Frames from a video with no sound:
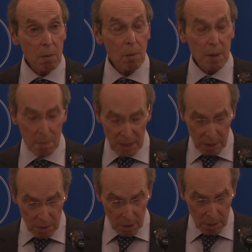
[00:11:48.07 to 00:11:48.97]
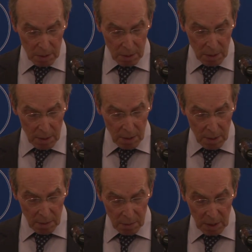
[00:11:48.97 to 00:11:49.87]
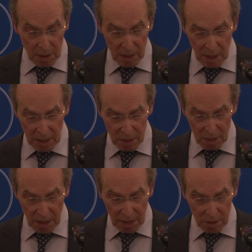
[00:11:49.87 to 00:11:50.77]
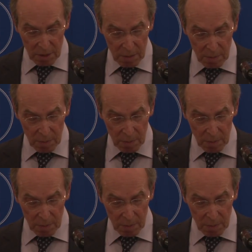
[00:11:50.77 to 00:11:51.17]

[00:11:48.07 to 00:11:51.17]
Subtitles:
one must note that the United States,